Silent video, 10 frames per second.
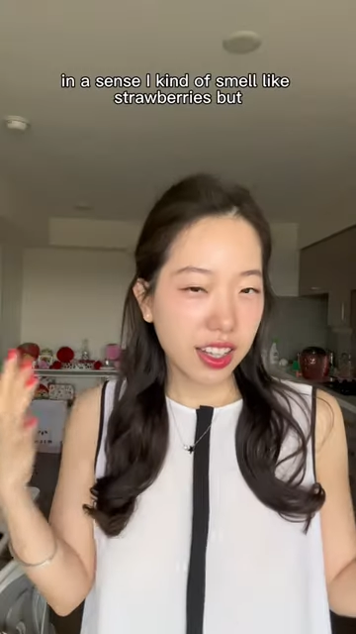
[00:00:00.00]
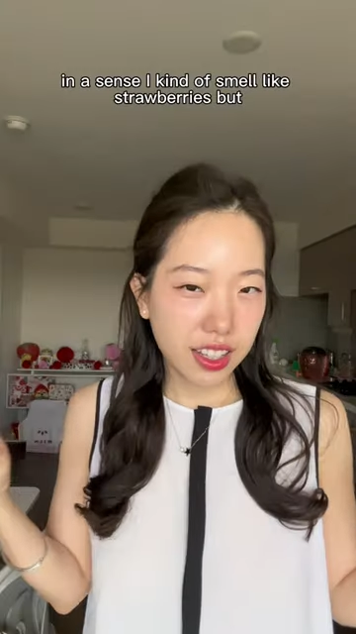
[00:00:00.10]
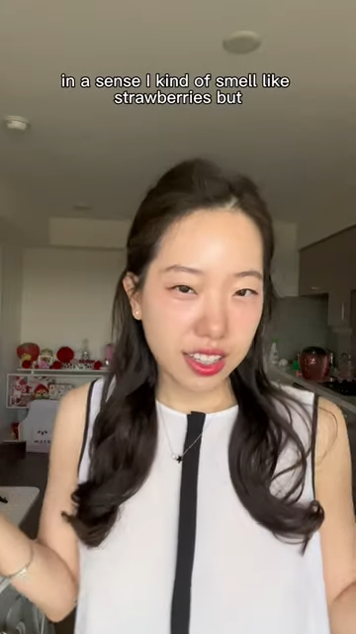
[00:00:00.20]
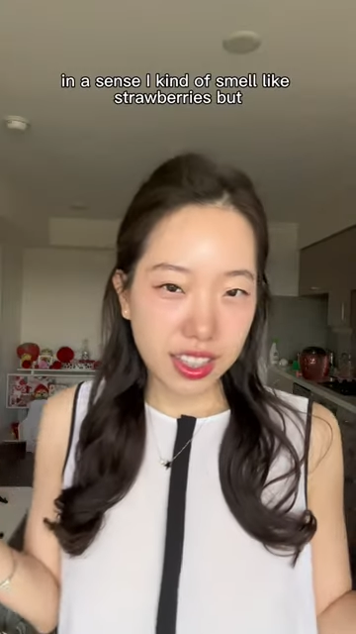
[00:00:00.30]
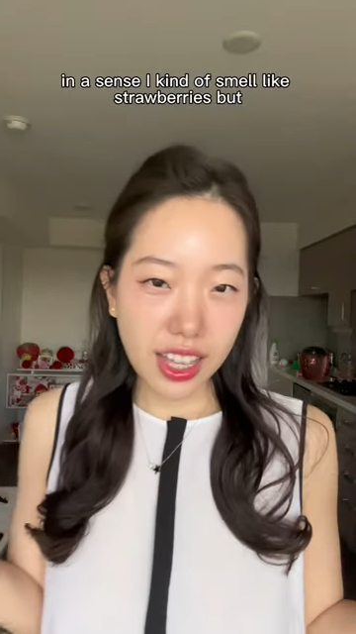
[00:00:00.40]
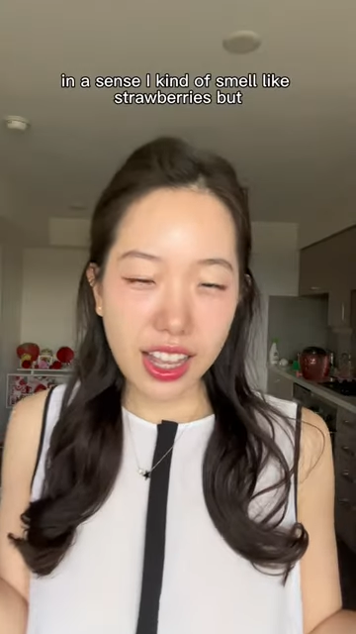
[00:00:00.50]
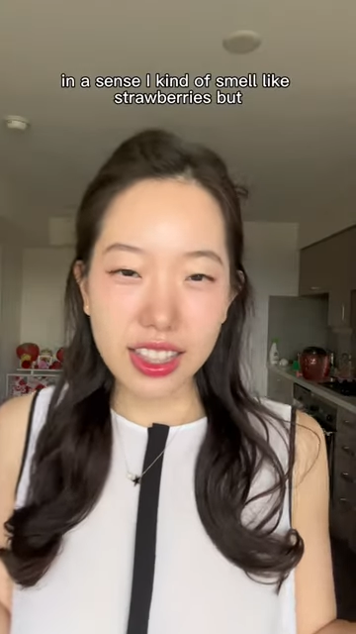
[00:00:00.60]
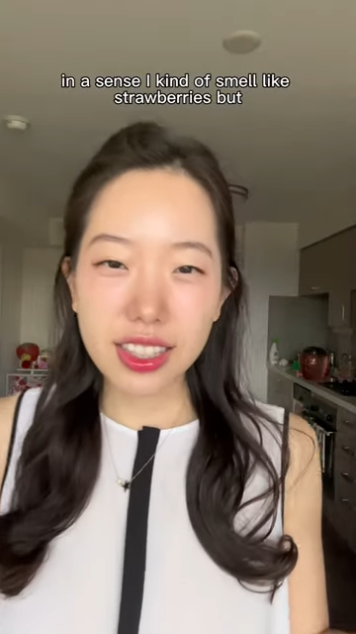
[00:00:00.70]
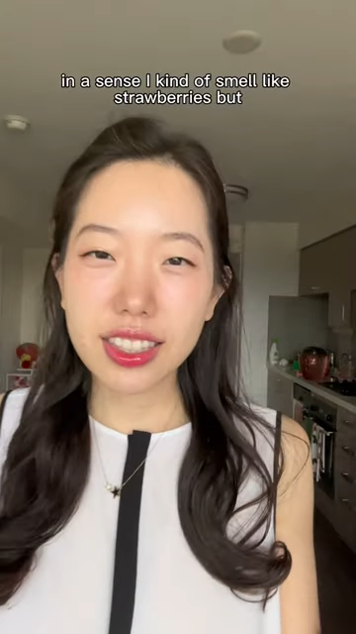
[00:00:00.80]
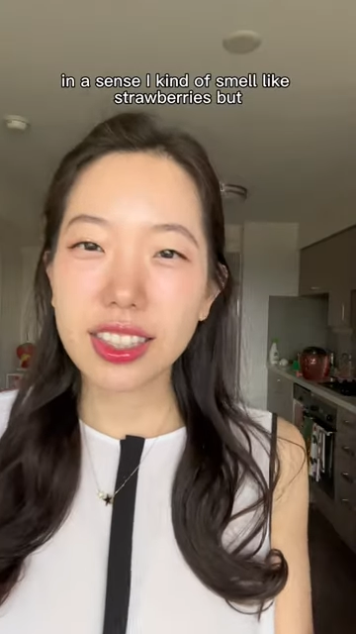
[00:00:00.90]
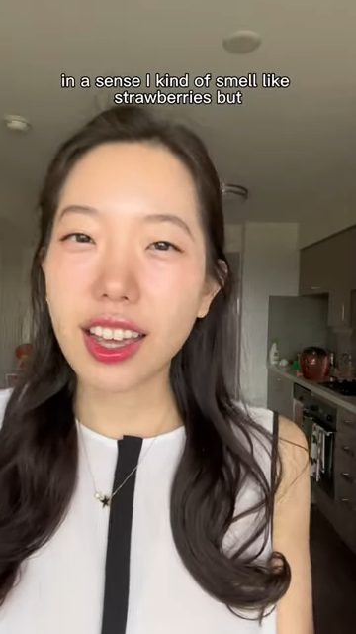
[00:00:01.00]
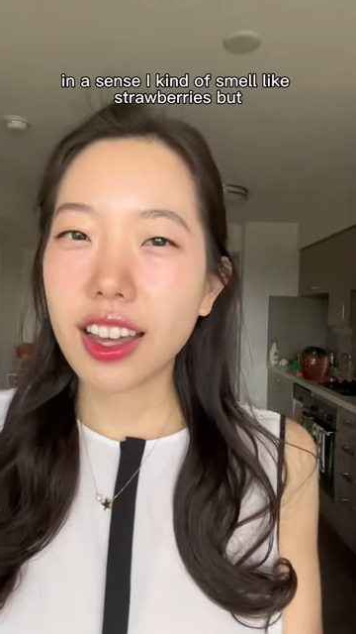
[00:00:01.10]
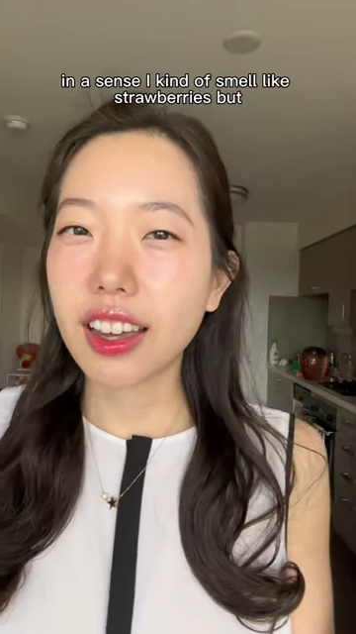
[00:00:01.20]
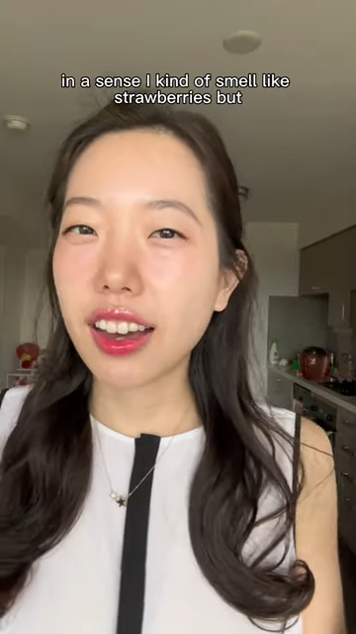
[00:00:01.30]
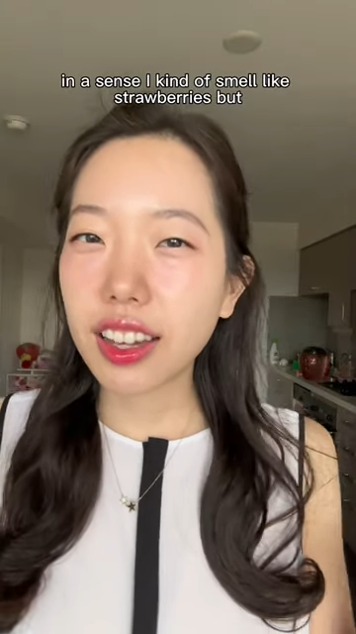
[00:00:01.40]
a sense, I
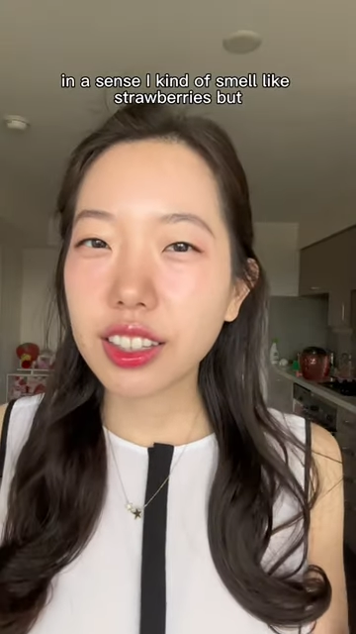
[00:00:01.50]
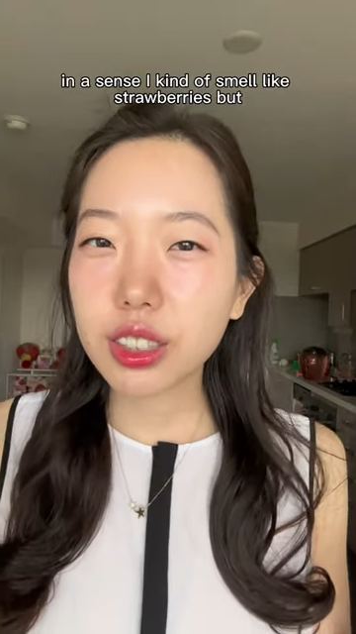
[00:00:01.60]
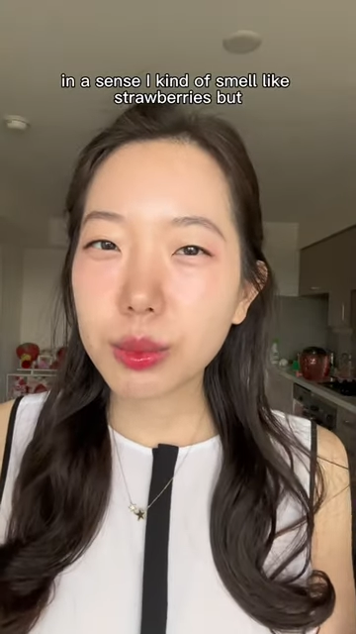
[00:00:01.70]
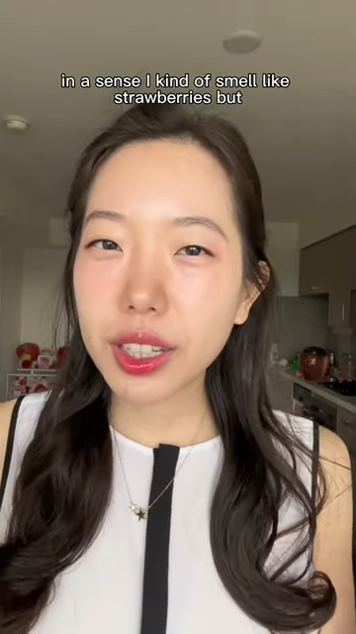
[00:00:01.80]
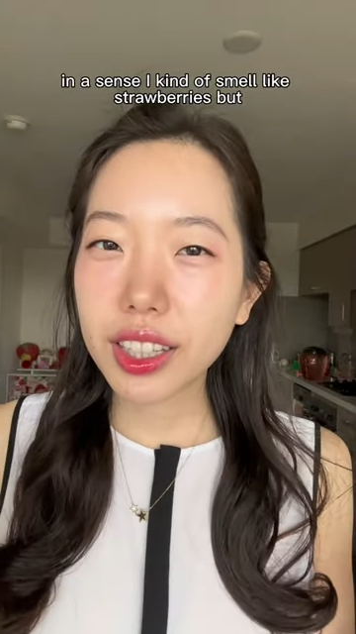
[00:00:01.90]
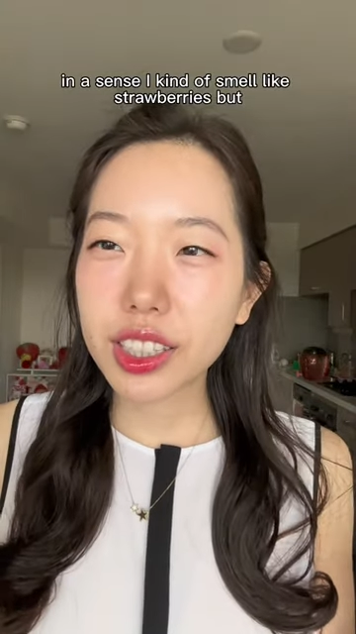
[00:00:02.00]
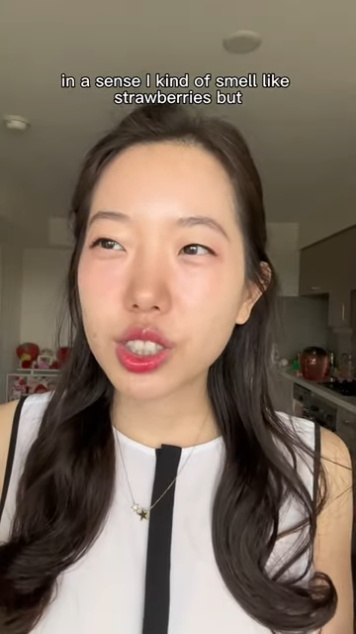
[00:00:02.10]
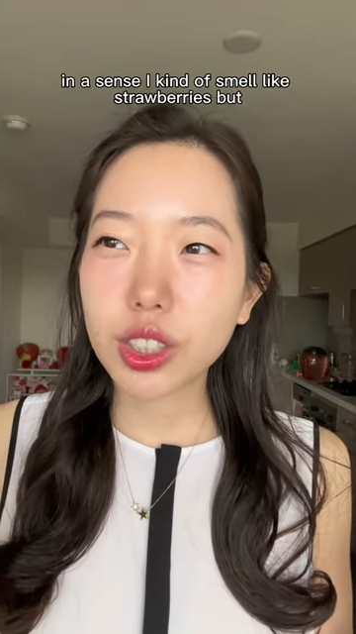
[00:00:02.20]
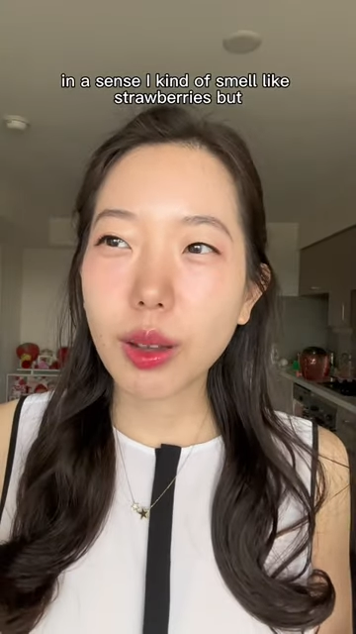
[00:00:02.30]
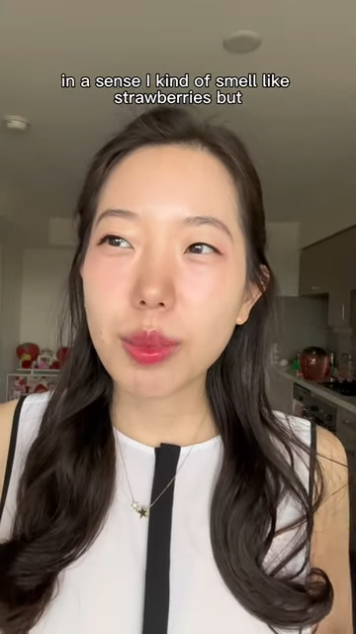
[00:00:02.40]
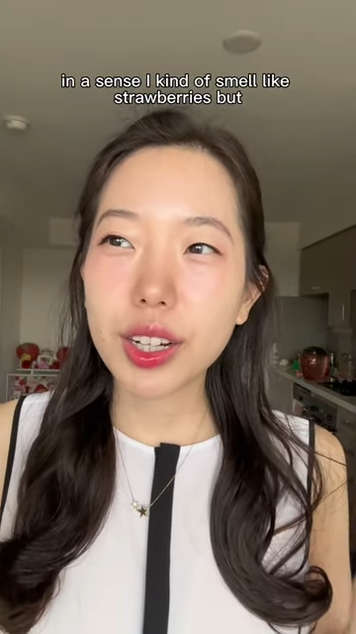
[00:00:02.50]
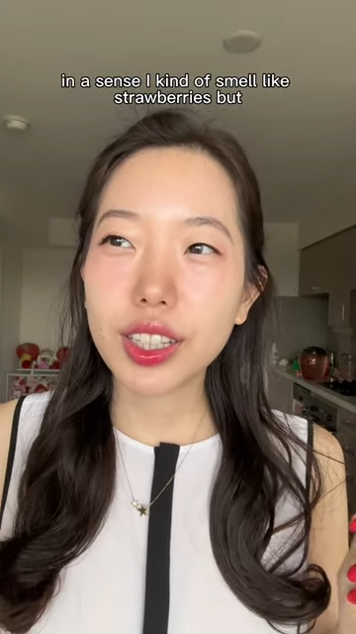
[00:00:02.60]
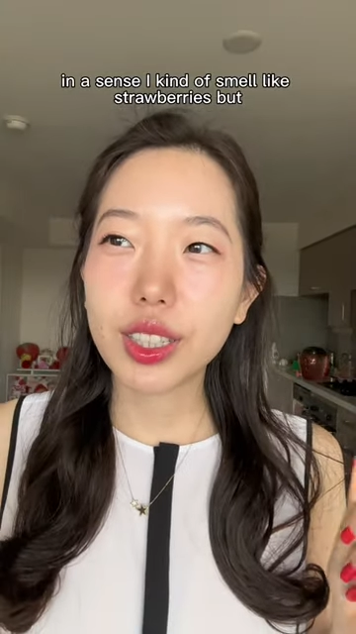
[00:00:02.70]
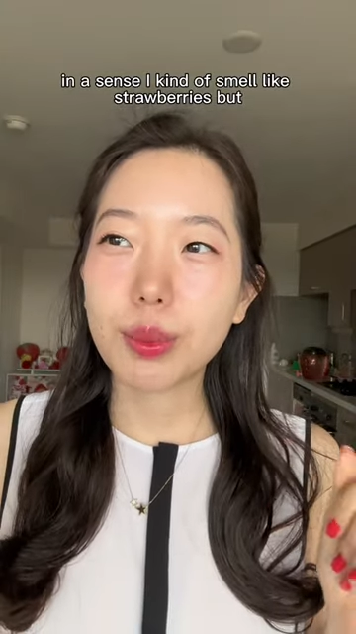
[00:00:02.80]
kind of smell like strawberries,